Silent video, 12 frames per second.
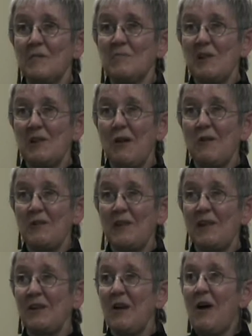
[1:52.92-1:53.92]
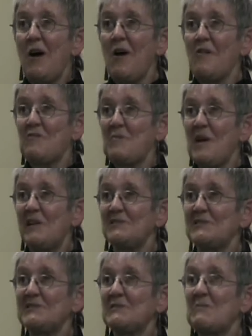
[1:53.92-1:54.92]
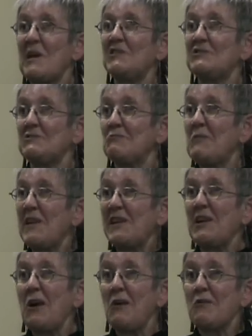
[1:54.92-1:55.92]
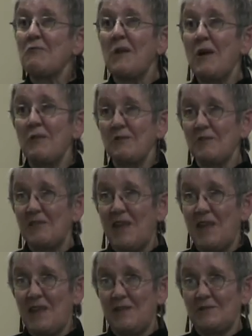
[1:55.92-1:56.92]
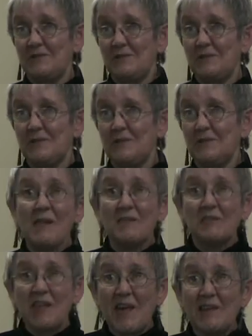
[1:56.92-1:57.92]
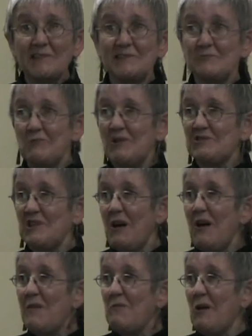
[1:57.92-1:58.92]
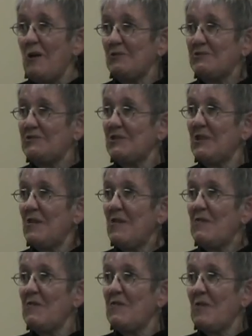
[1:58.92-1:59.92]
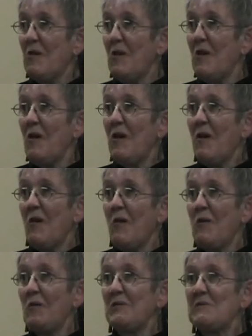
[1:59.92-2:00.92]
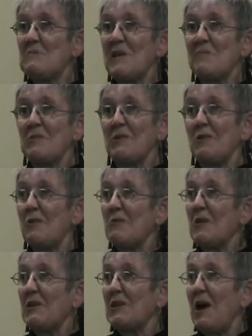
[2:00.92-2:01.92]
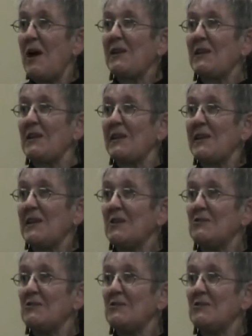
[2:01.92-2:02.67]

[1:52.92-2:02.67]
belonging of participation. We co wrote that. That's what I want for all the people who are likely